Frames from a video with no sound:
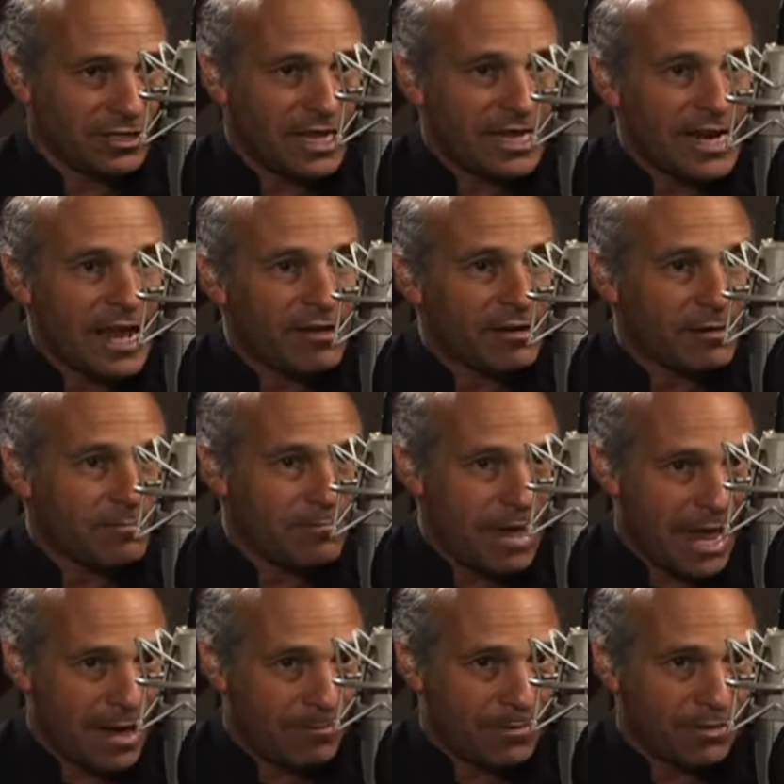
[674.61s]
laid out a
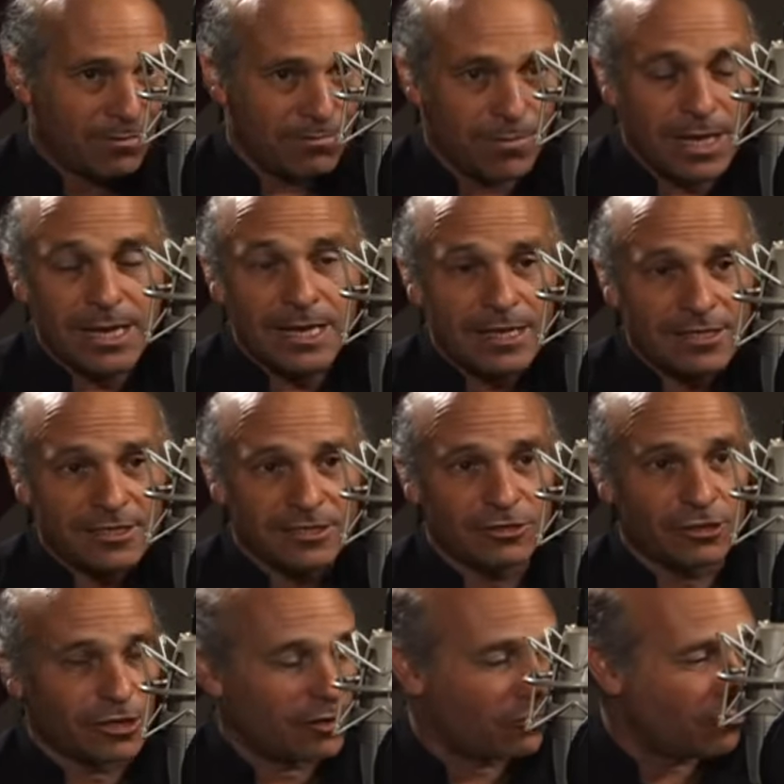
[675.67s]
map of the East,
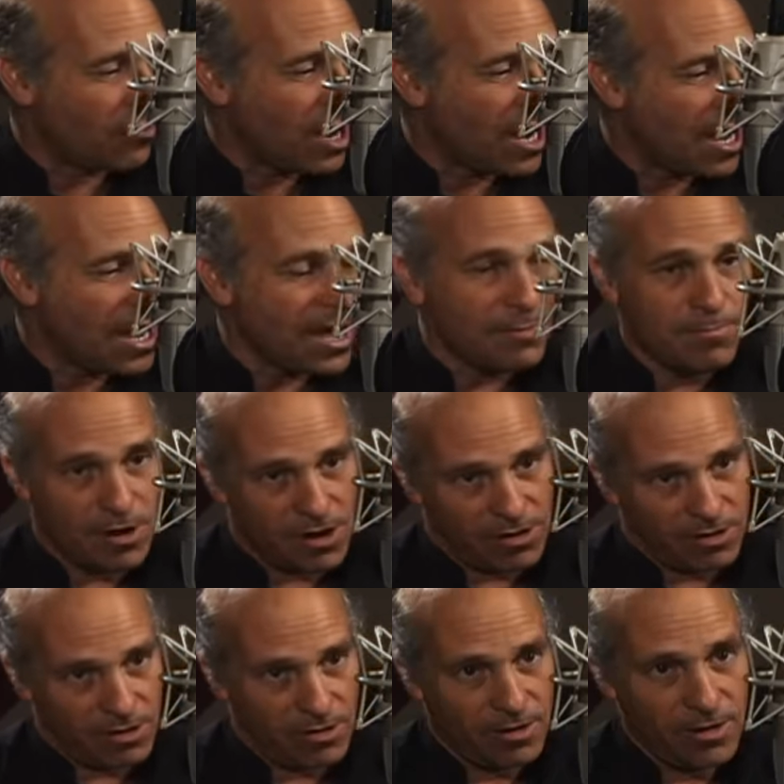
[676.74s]
took a red
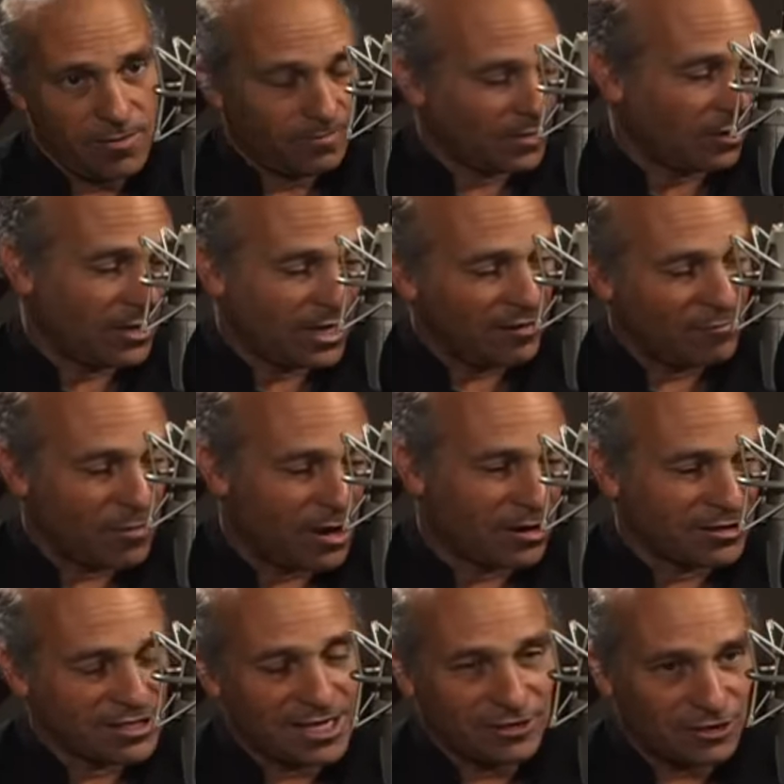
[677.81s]
marker, no they didn't have
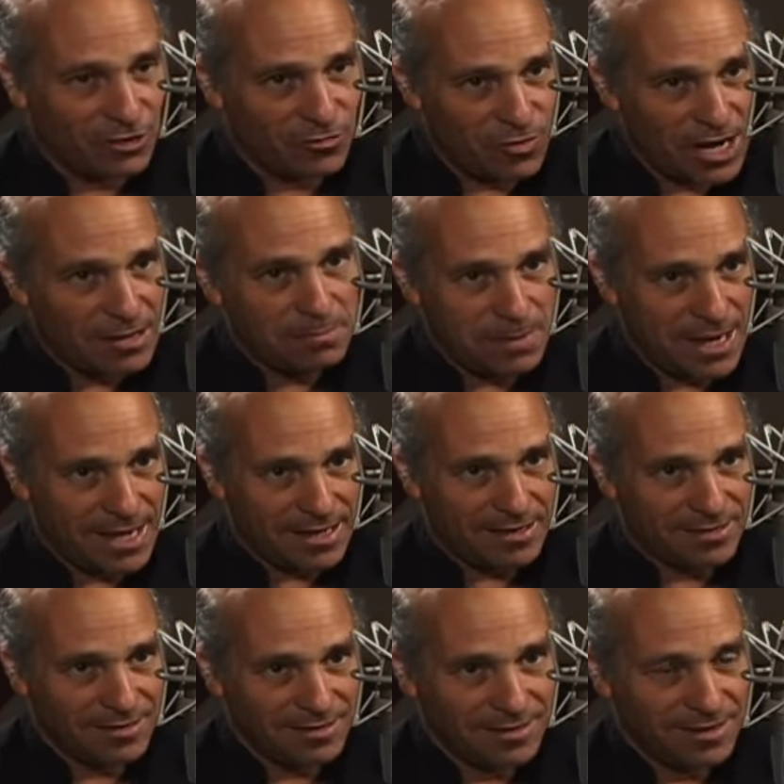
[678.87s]
markers, they took a red pen,
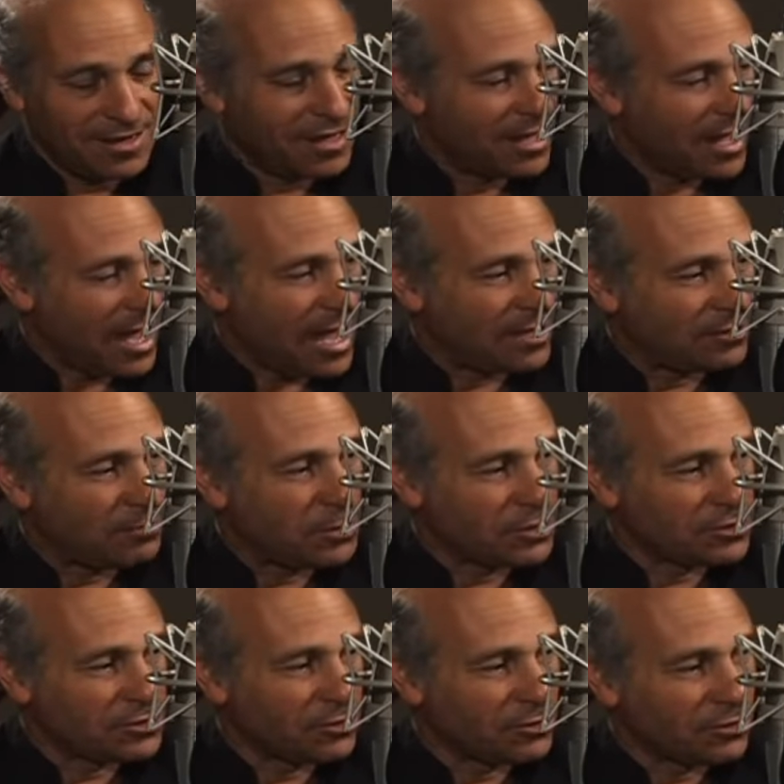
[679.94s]
and
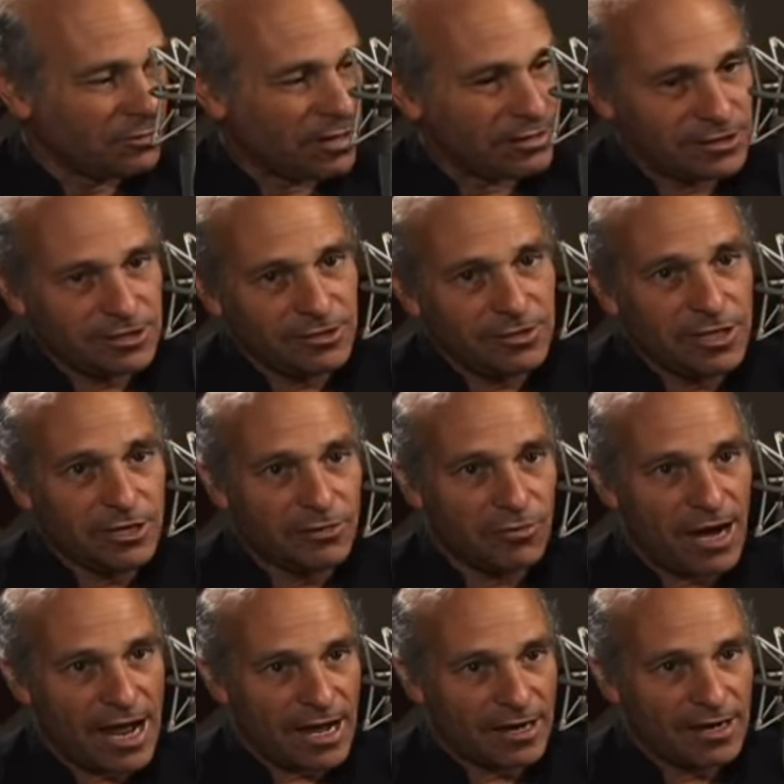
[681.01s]
put a circle around Syria and
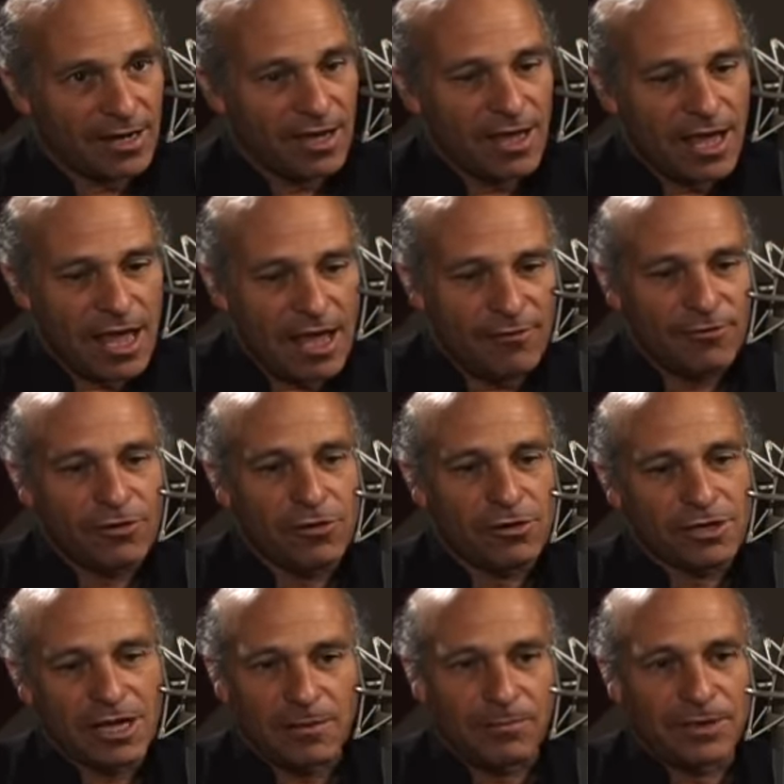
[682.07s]
Iraq. Every
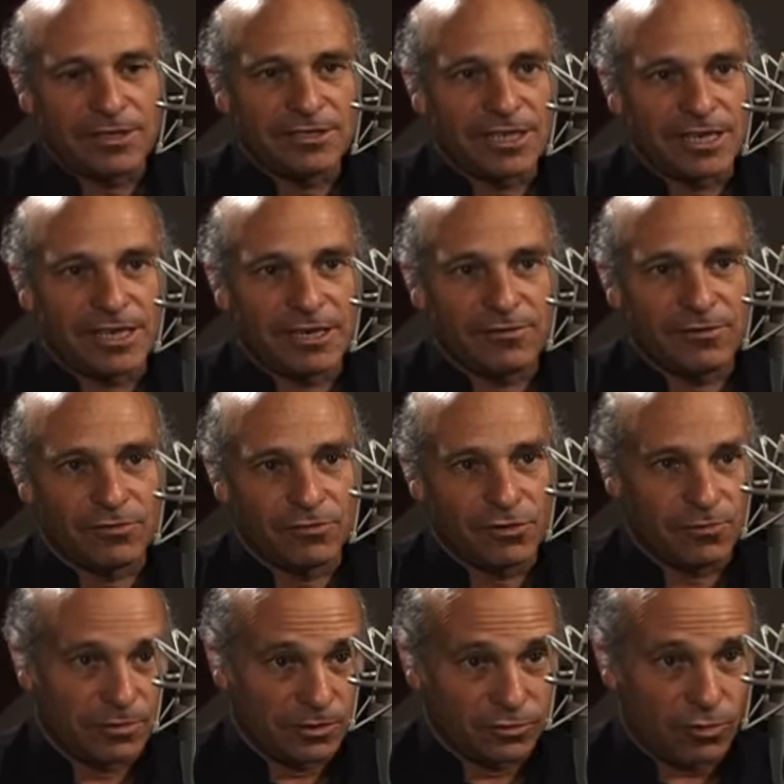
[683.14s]
oil company executive in the
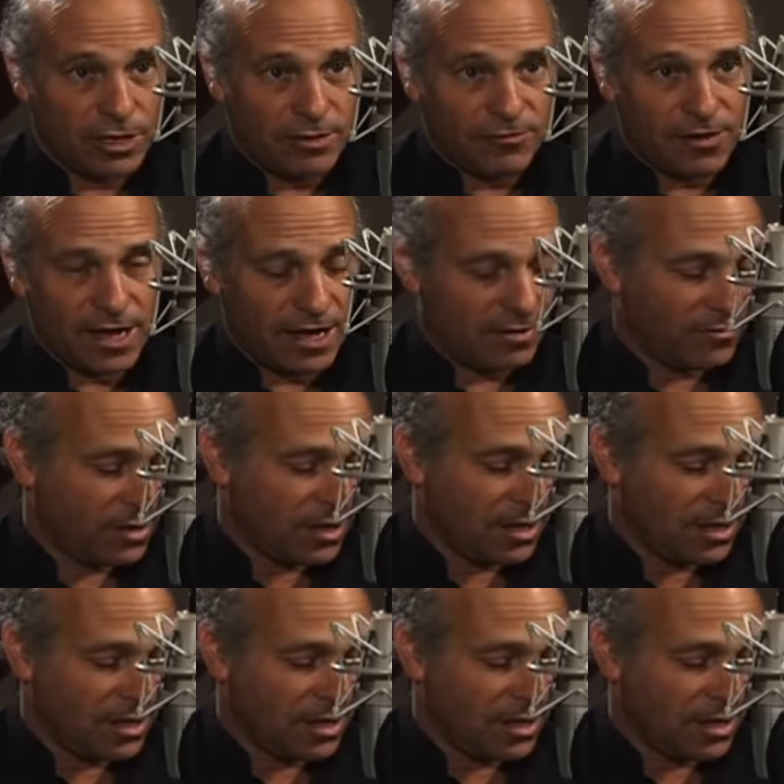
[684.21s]
room in 25